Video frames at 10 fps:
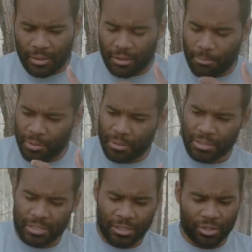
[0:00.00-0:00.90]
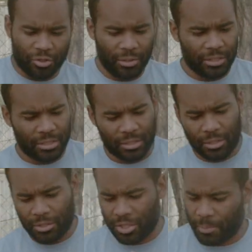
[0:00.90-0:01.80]
the person treats
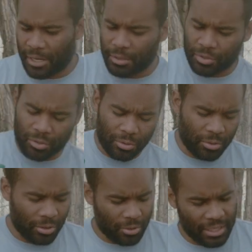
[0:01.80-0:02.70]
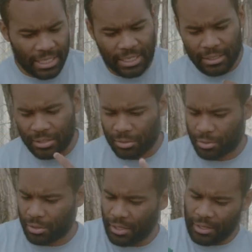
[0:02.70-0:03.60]
their spouse or their kids
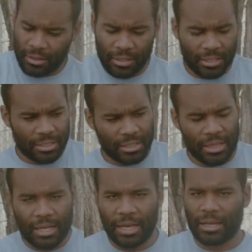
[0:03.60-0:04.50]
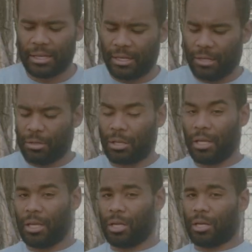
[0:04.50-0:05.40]
or this and that. And you're
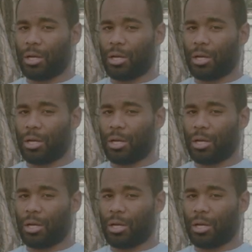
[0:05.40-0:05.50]
like,